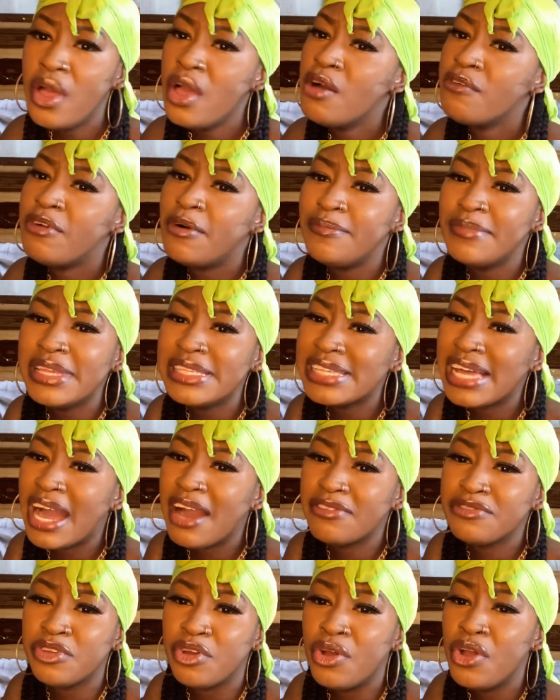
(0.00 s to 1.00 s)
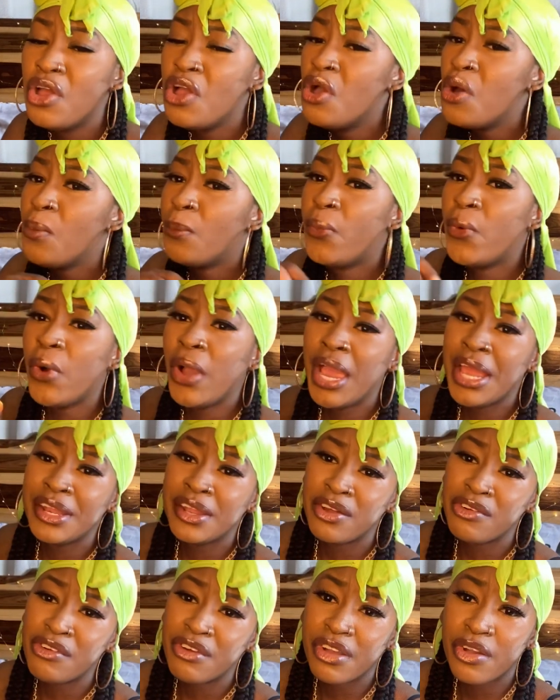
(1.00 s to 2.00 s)
for me to have to put in a
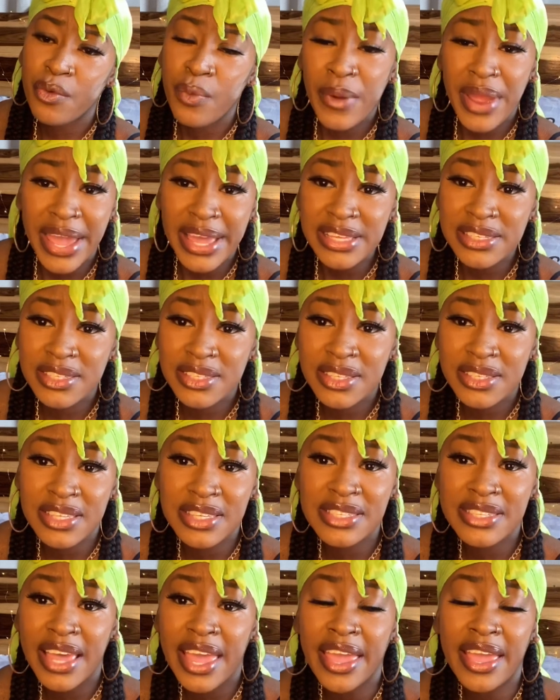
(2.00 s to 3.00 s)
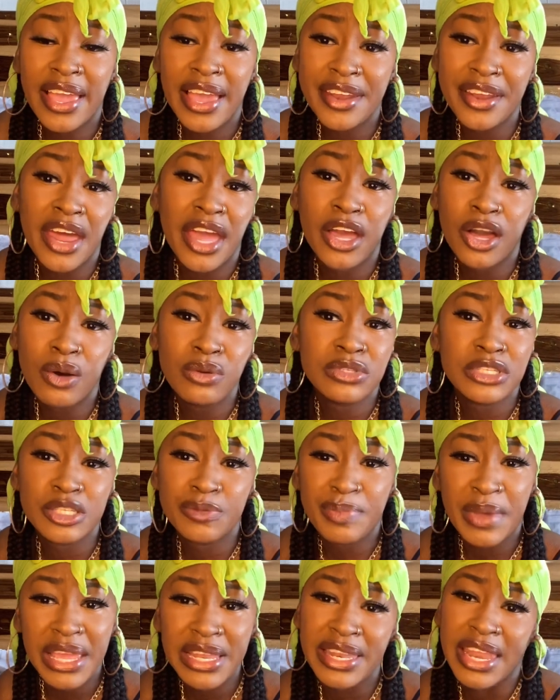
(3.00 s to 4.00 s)
request to say, can I go to
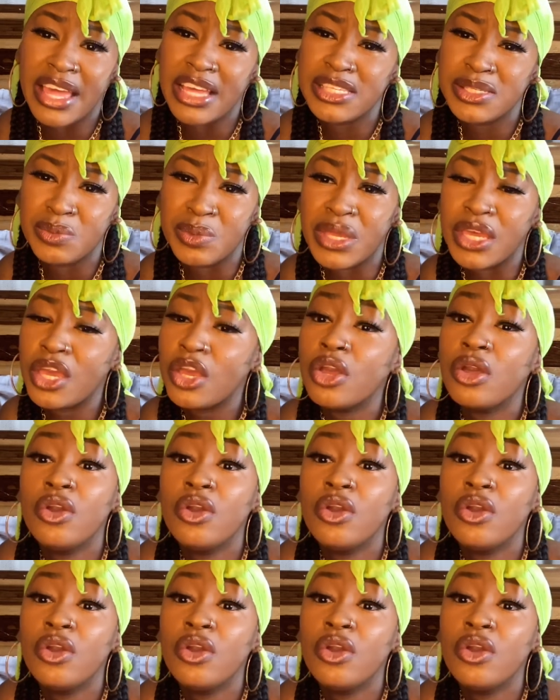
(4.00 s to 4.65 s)
Spain next week?